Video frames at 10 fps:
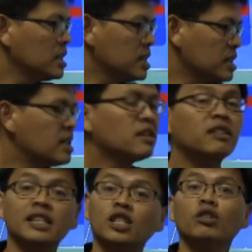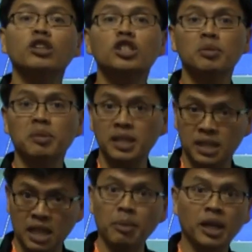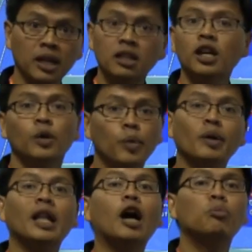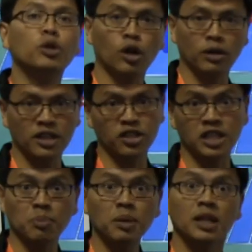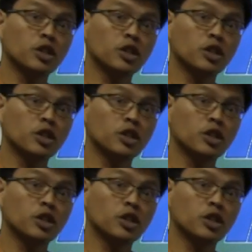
a signal that's non-HDCP coming in, we will output non-HDCP.